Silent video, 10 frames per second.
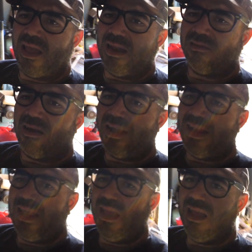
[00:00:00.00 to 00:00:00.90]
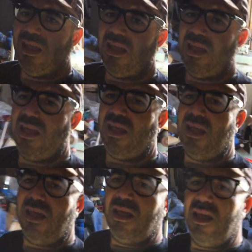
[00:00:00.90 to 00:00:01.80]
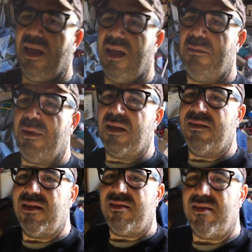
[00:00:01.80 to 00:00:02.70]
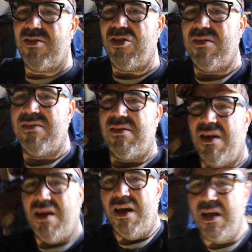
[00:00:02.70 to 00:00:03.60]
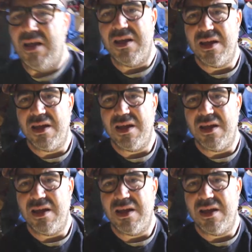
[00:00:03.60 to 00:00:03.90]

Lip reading: get tidy, because this is just a